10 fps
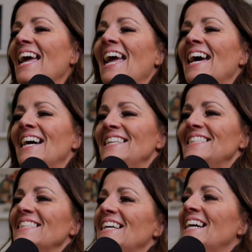
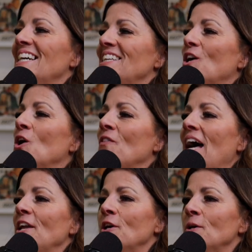And on
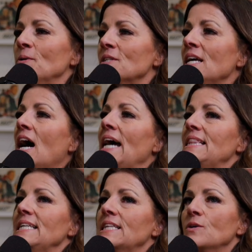that note, I
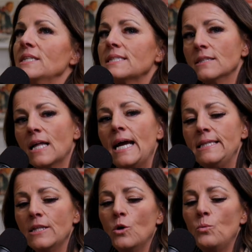think there is a
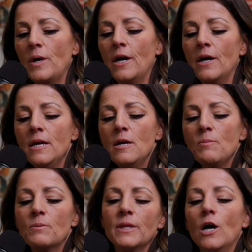line though where
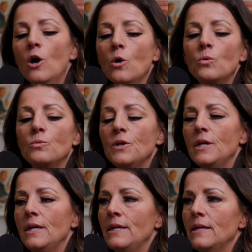people are like, oh,
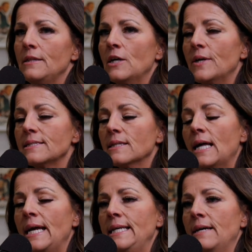there is a
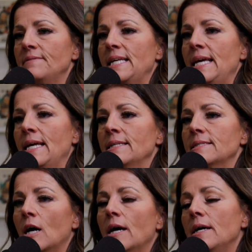line of saying
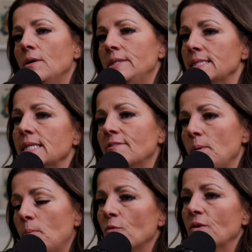it doesn't have to
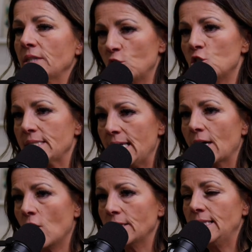be perfect. Let's just
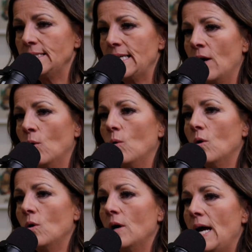get content out,
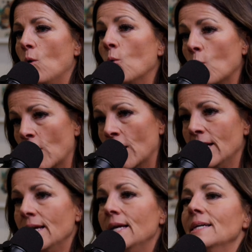or
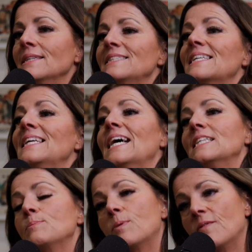let's get it
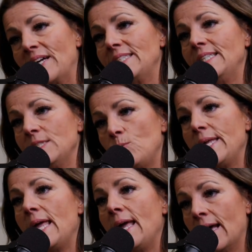as perfected as we
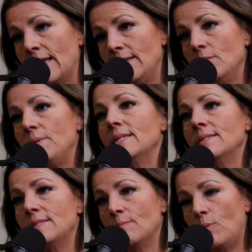can because
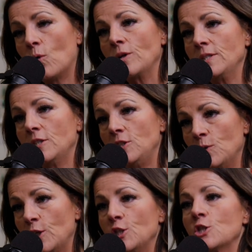it's important to do
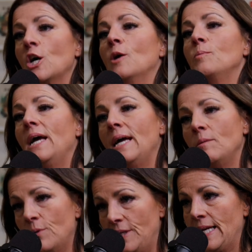a good job
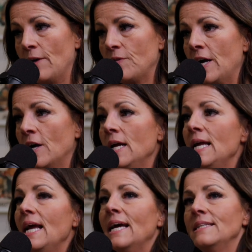and put it out there.
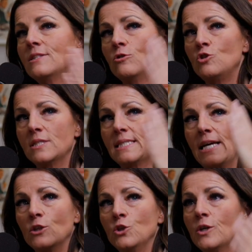And so just
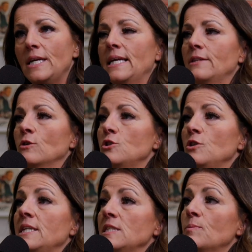like looking at those two
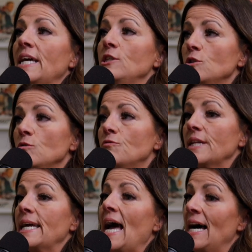things, but I do feel
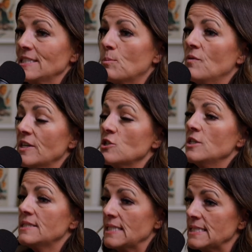like as a
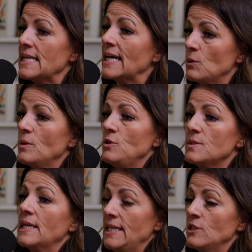perfectionist, exactly what you
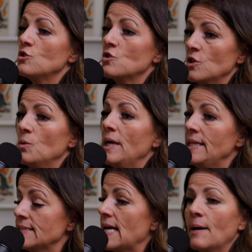said is true. It
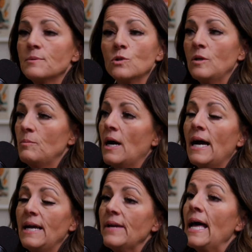is absolutely,
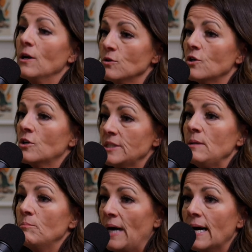I have held our
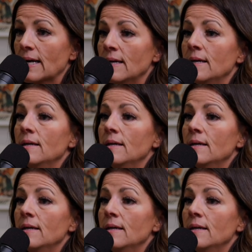team back.